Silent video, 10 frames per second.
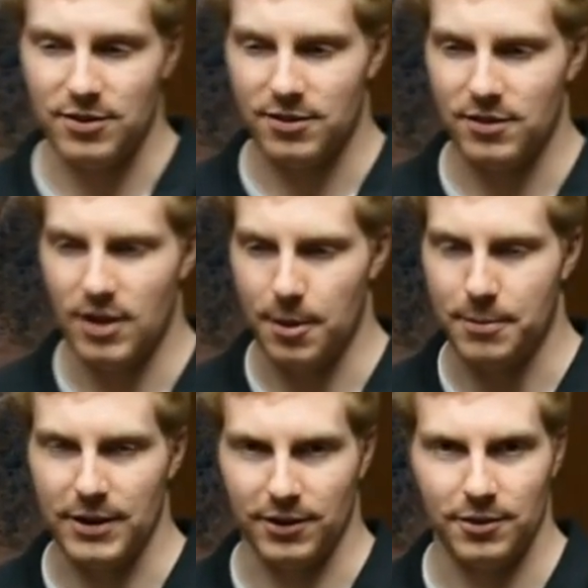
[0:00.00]
is given
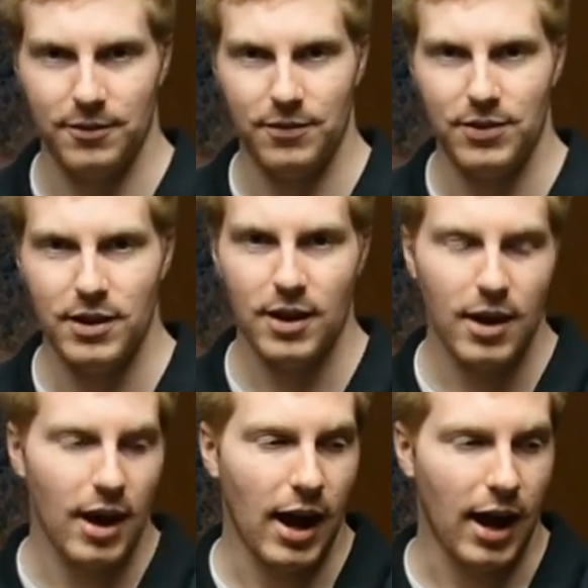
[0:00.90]
a beer.
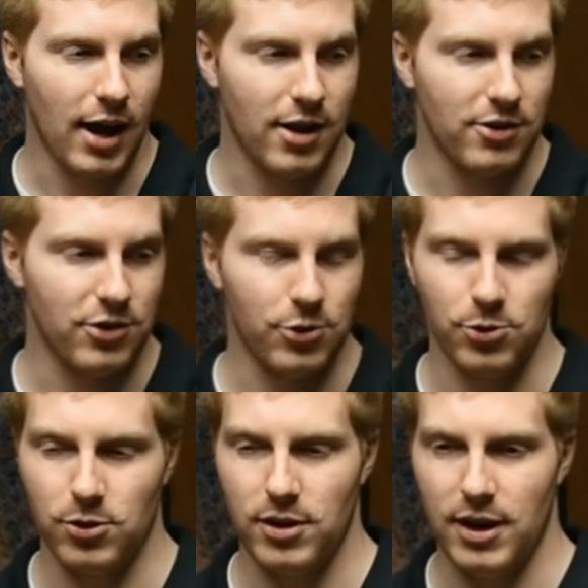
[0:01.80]
And
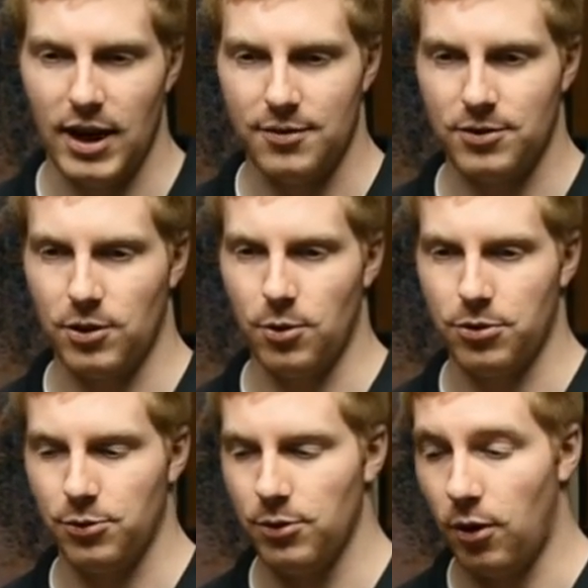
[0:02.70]
you have to
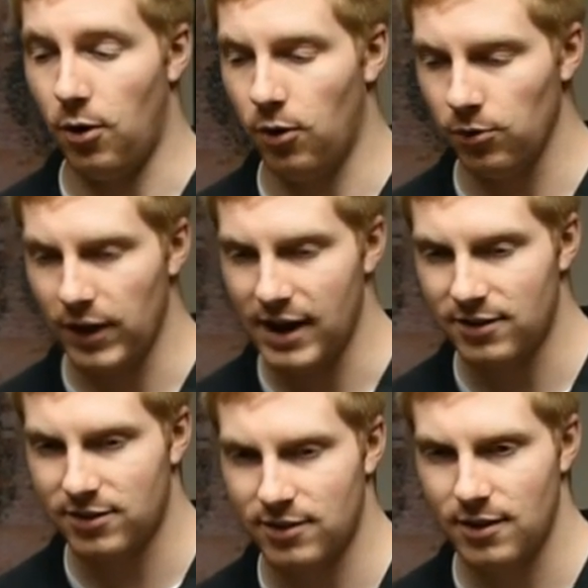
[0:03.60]
go through the whole
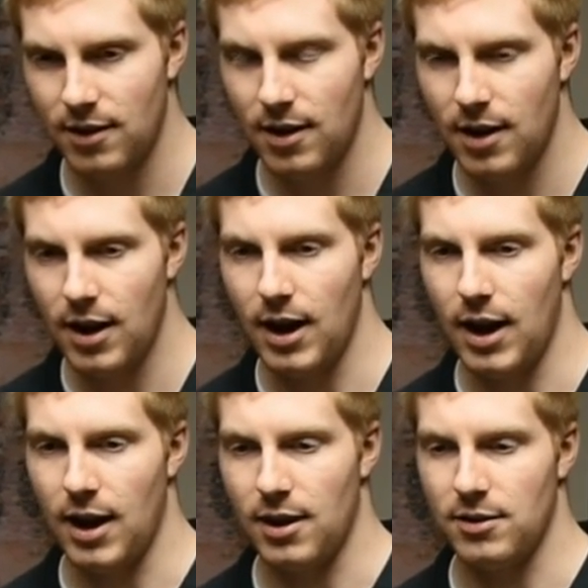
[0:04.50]
race.
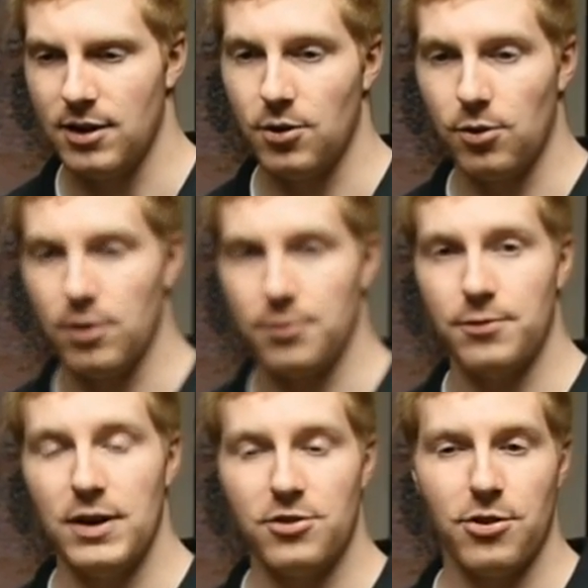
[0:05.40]
And in order
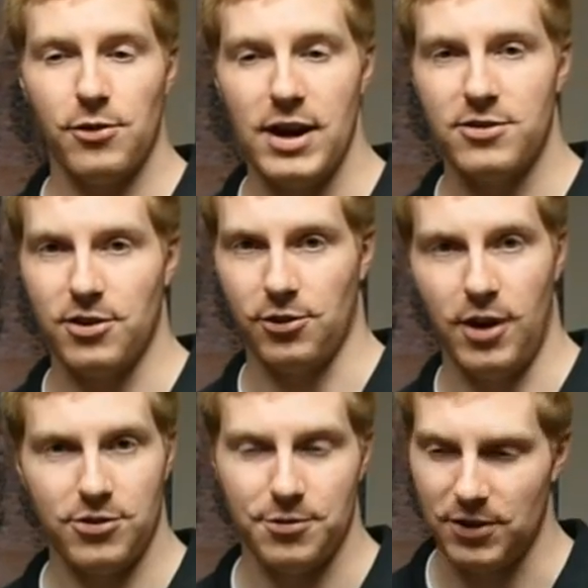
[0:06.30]
to finish the race, to
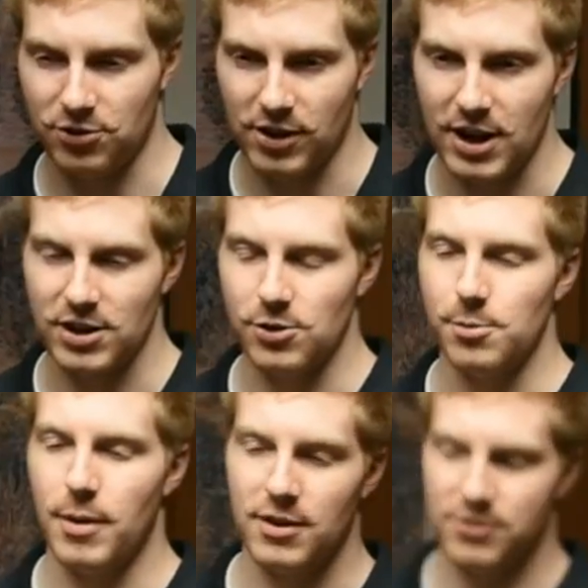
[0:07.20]
cross the finish line,
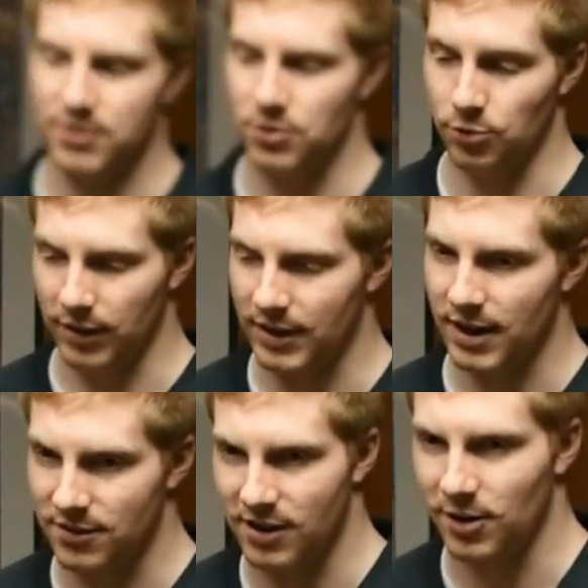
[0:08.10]
you must
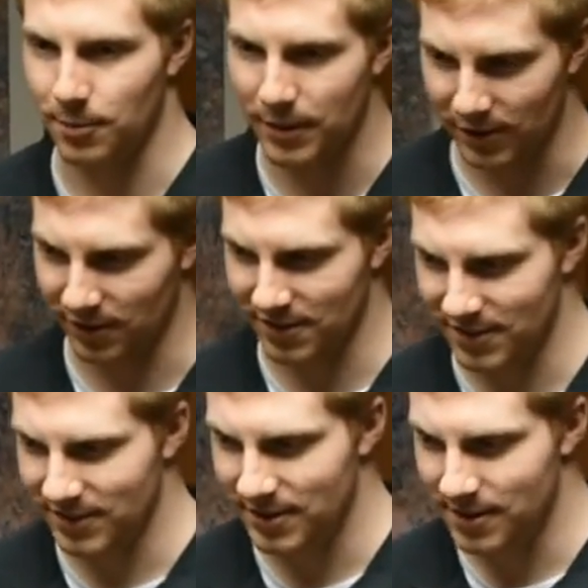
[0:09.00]
drink that entire beer.